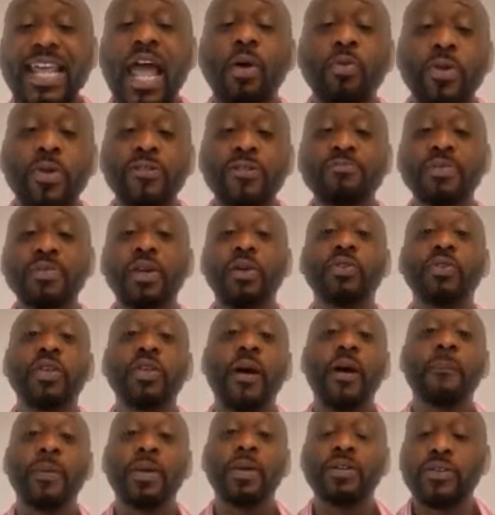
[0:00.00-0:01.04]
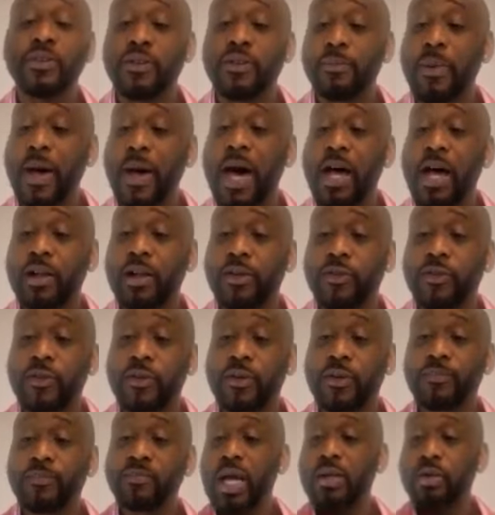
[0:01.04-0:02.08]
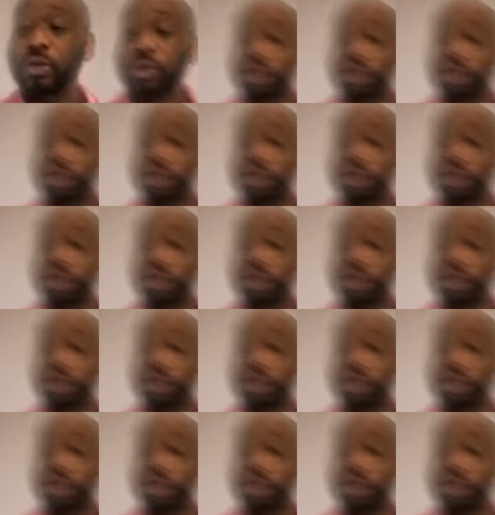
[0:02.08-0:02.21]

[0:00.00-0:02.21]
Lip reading: that we built up into the policy. Now